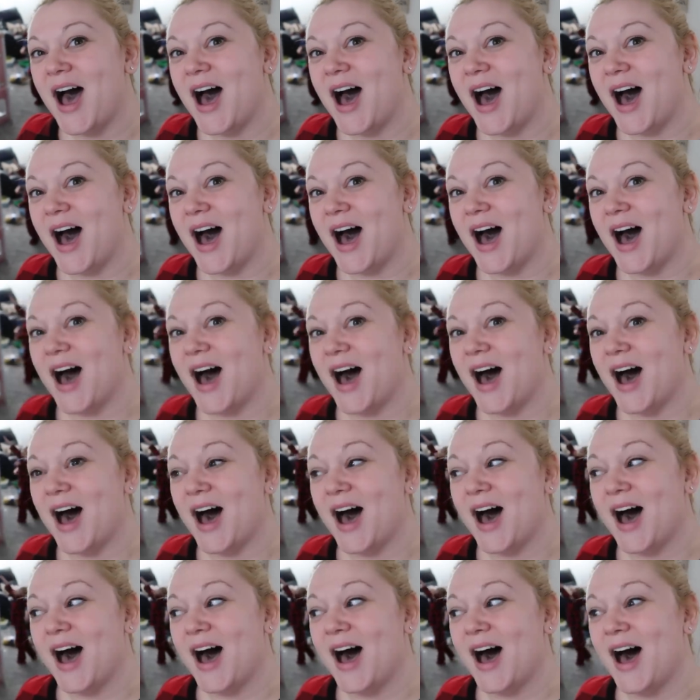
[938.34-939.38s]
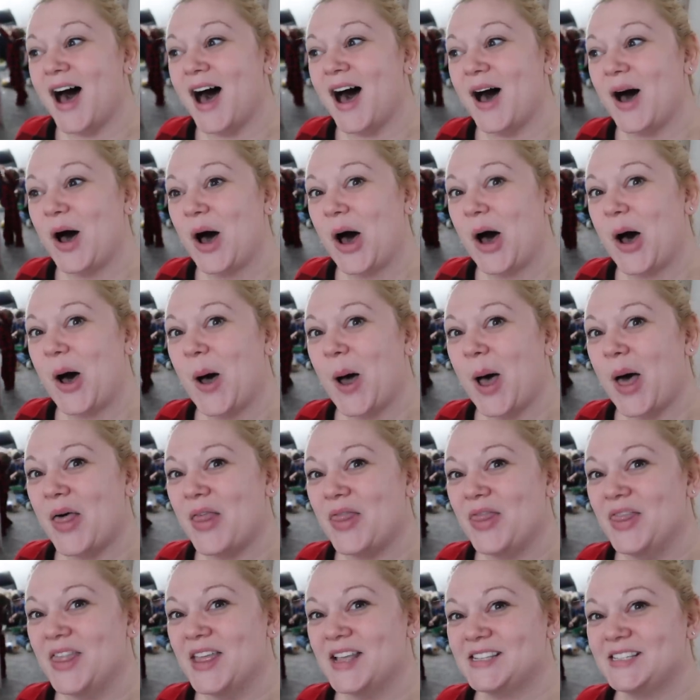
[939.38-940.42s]
level. Uh,
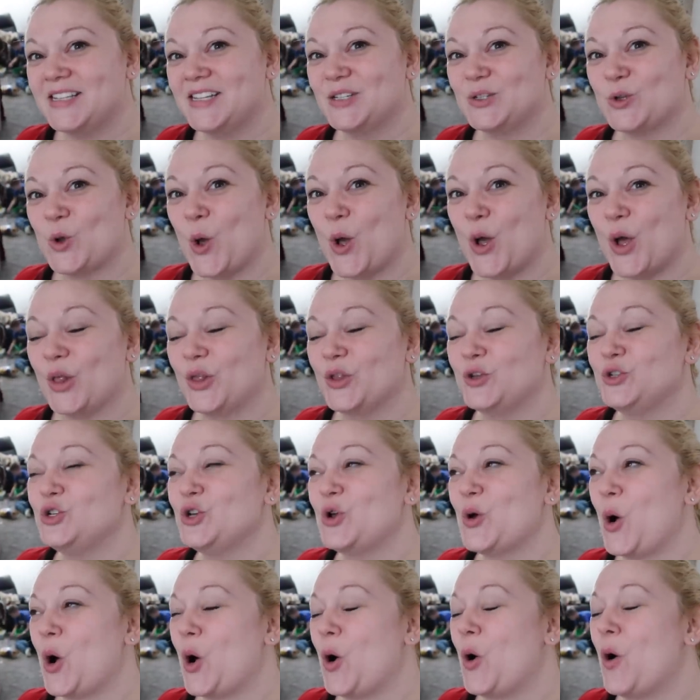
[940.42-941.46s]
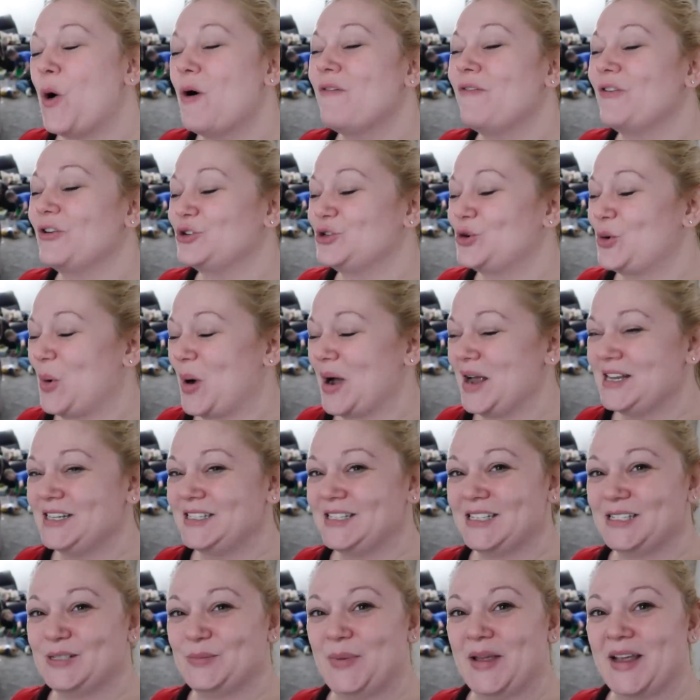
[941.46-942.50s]
this is over twice
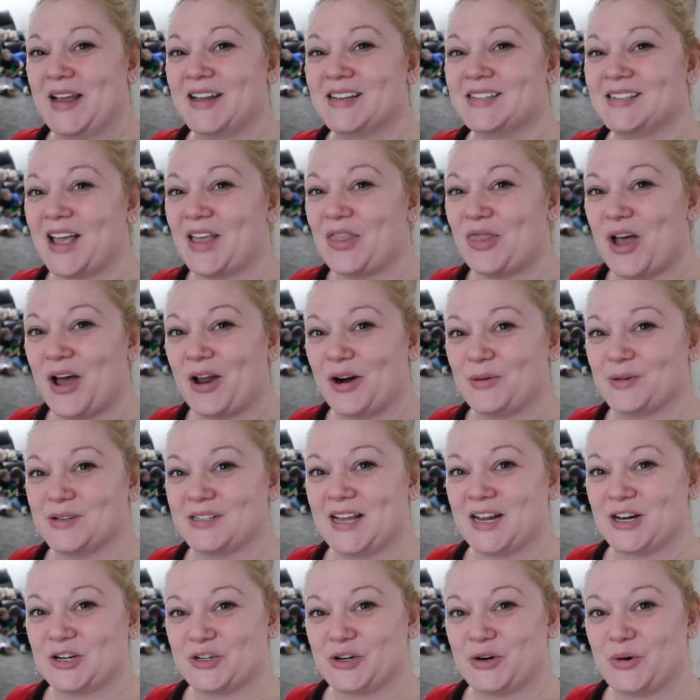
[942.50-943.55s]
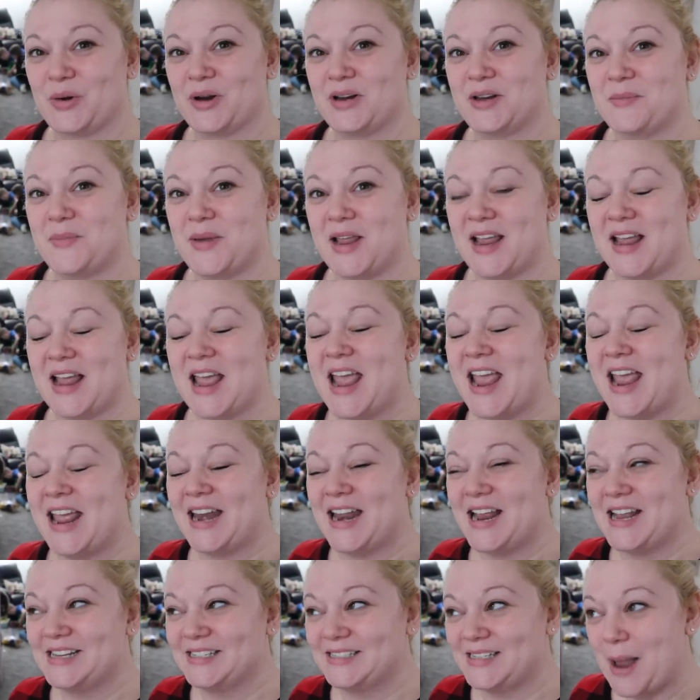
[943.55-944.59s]
as big as I thought it was actually going to be. It
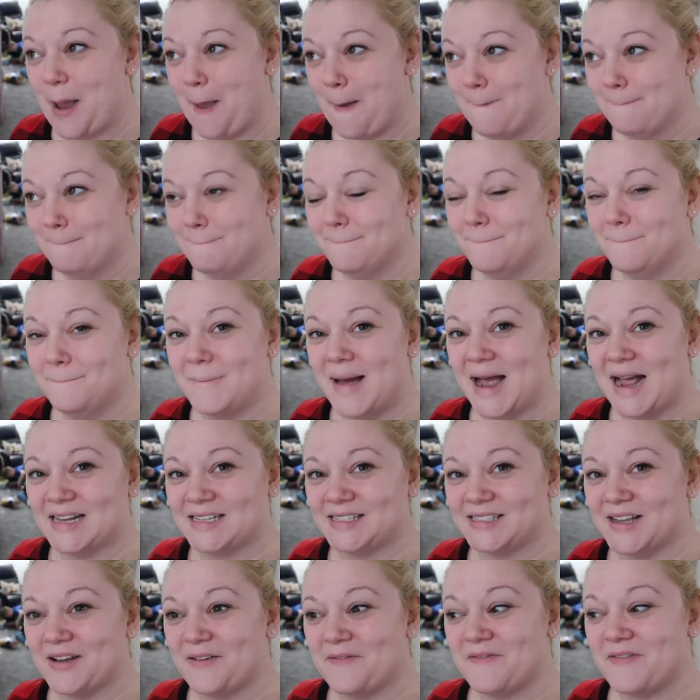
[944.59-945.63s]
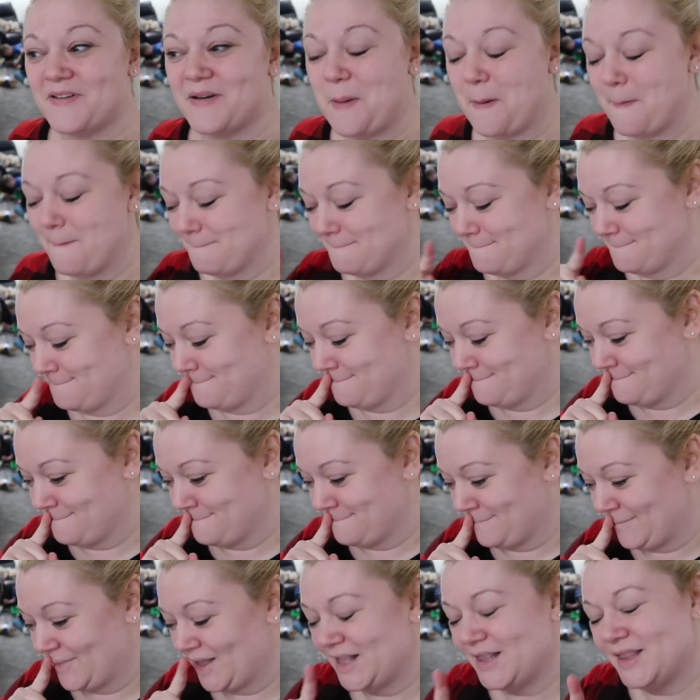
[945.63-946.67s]
is massive.
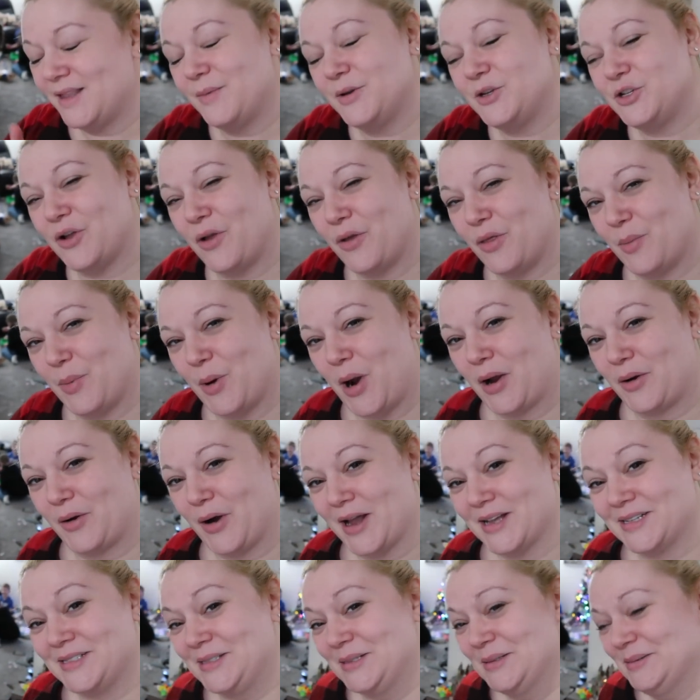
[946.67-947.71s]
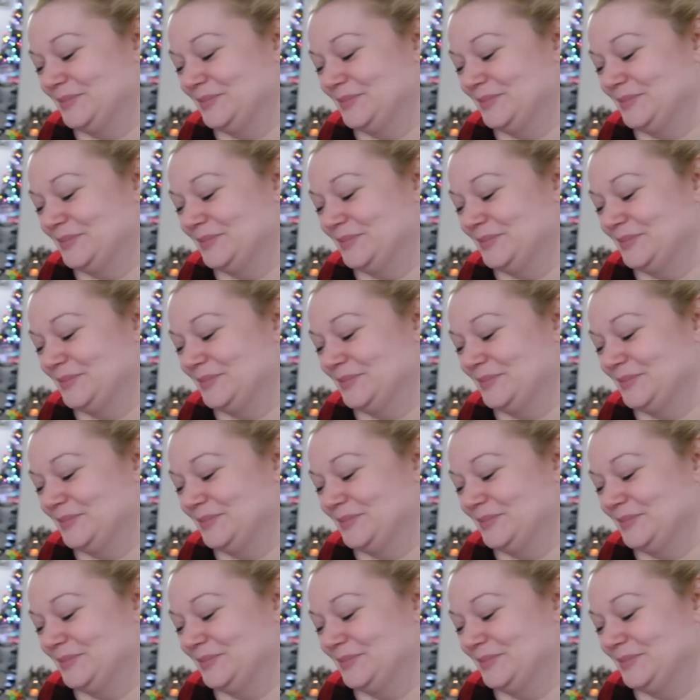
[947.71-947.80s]
Let me show you the progress.